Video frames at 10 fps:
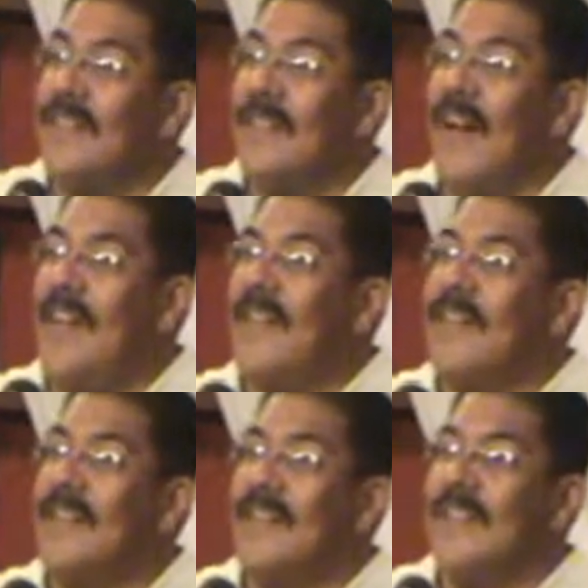Right?
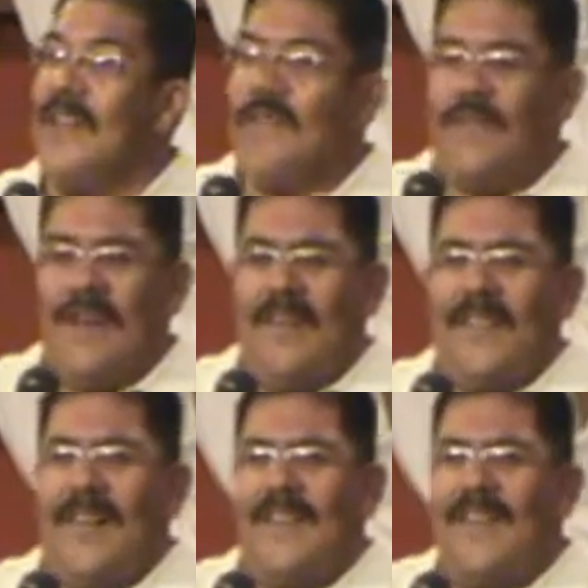They're, they're,
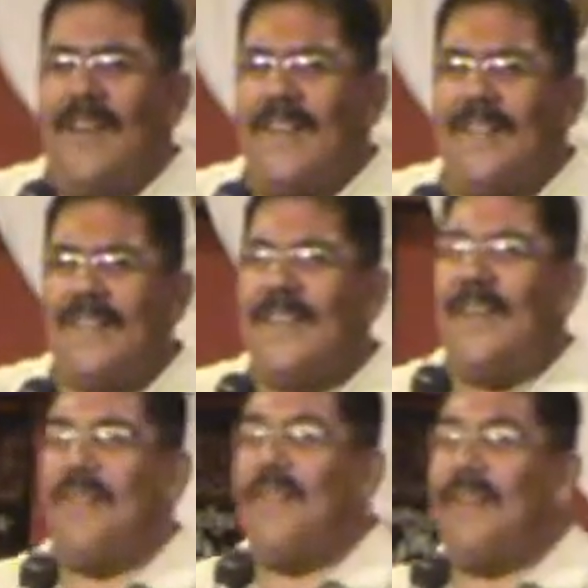they're, they're,
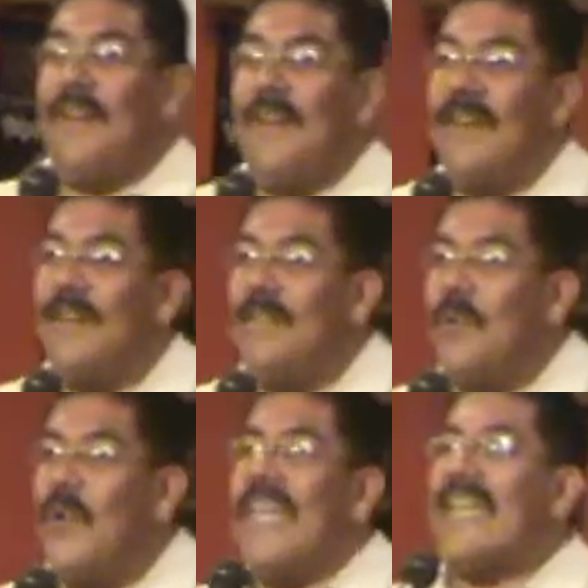they're, they're uh,
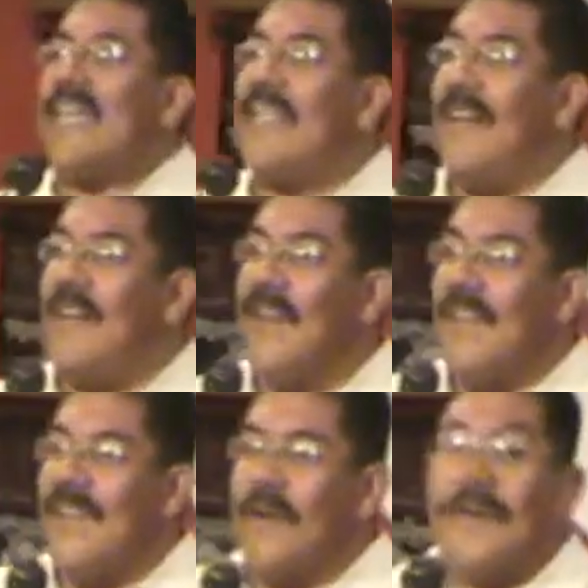weak and they're,
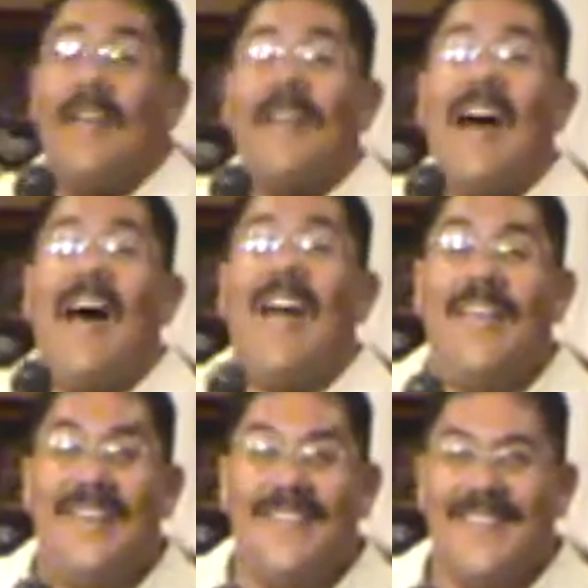they're going to
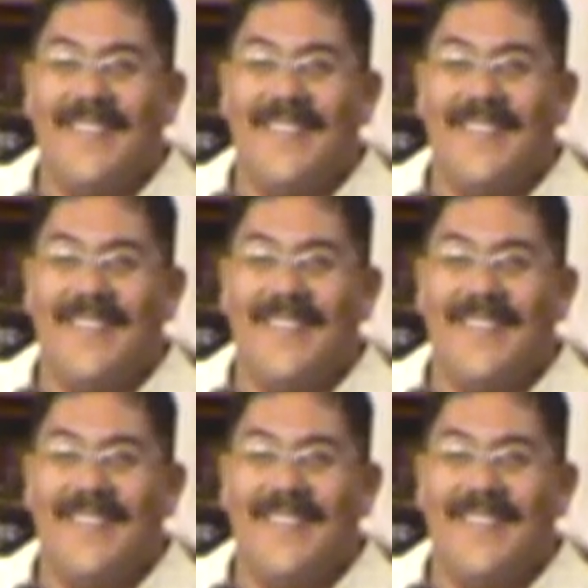die.